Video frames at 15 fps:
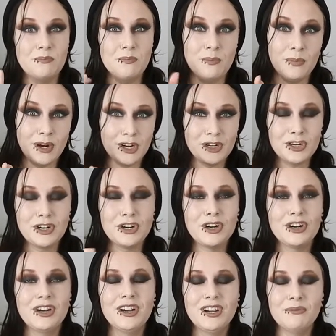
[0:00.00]

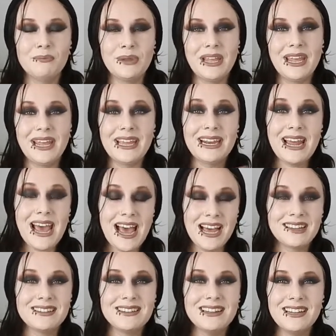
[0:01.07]
murder being an
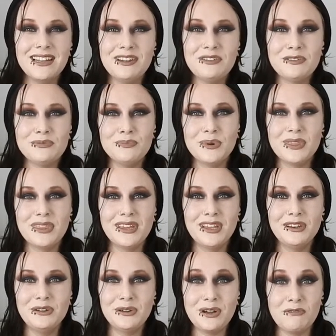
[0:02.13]
accident, but
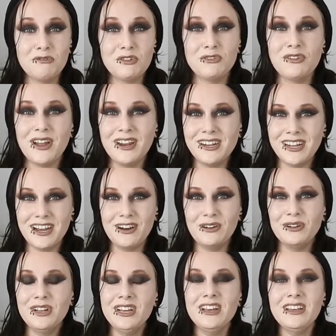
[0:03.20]
then you come to find
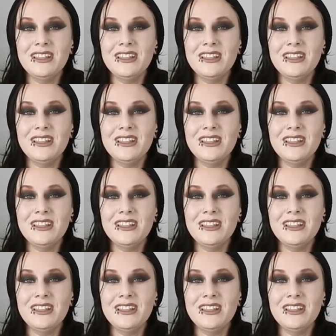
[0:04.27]
out